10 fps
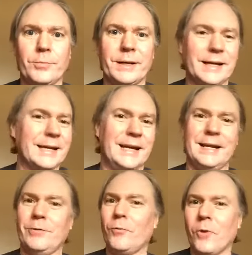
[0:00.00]
but again,
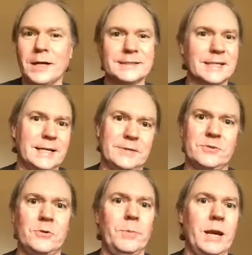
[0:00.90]
it was
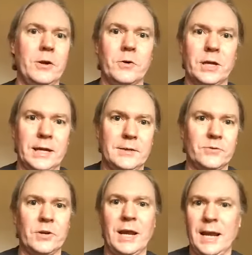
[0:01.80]
against tomato
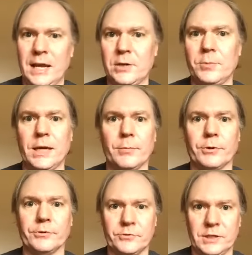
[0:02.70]
cans, and you had to be
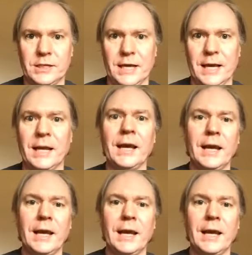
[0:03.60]
able to see that.